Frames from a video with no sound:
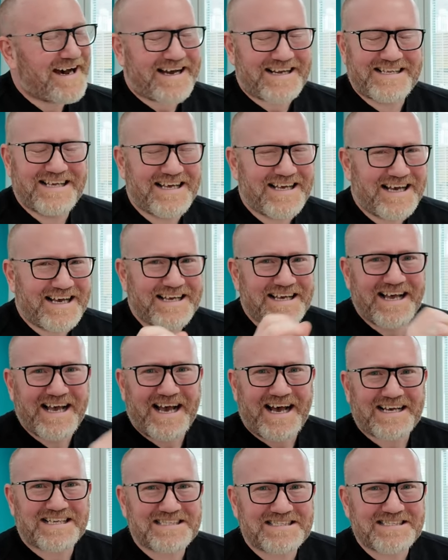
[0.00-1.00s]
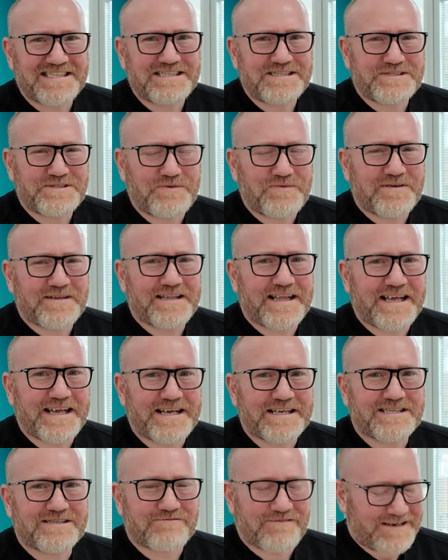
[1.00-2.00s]
I still don't
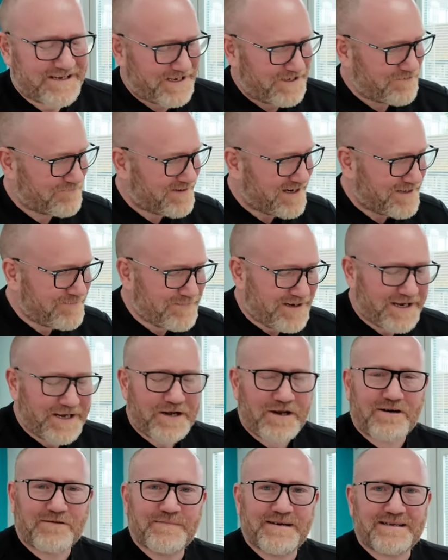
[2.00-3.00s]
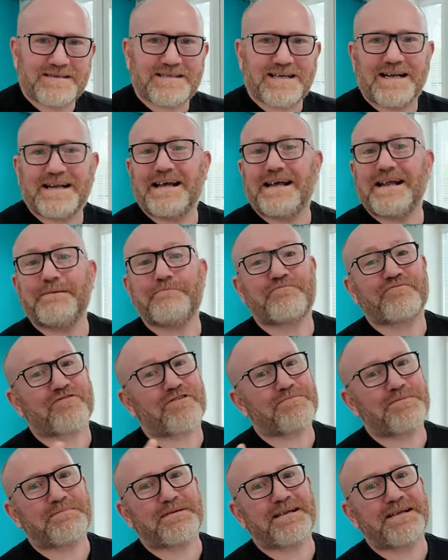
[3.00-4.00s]
think it's right. You know, my allotment, and
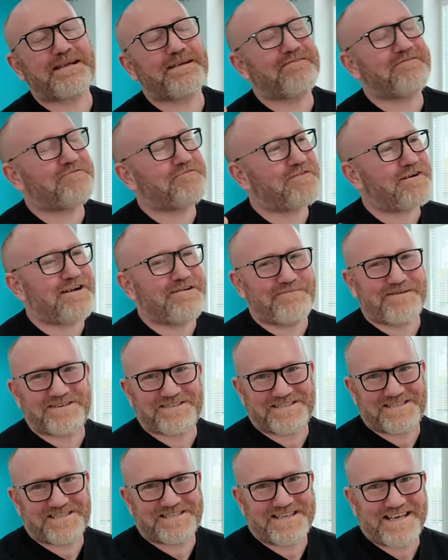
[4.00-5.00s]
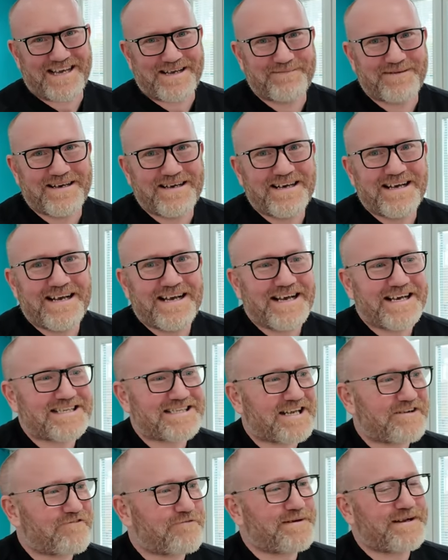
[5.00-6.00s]
probably very much the same
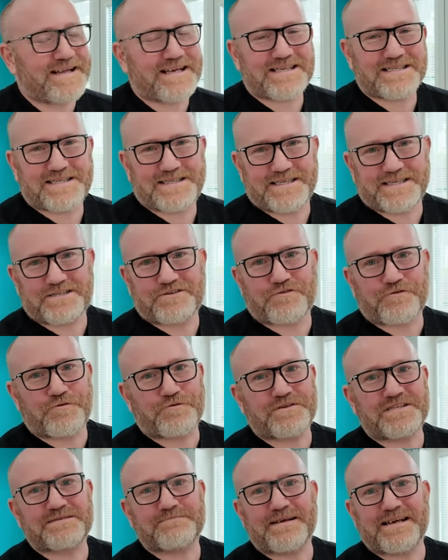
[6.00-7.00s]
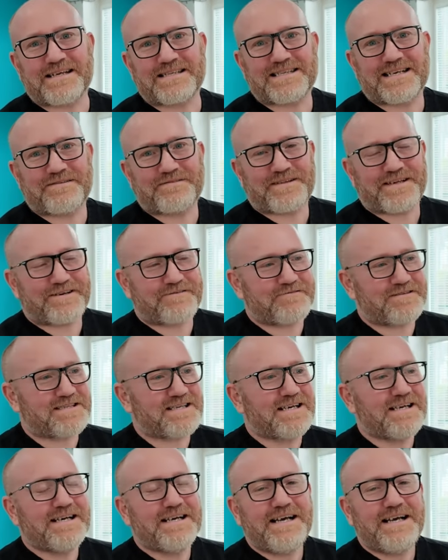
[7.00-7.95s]
as everybody else's grown space out there, is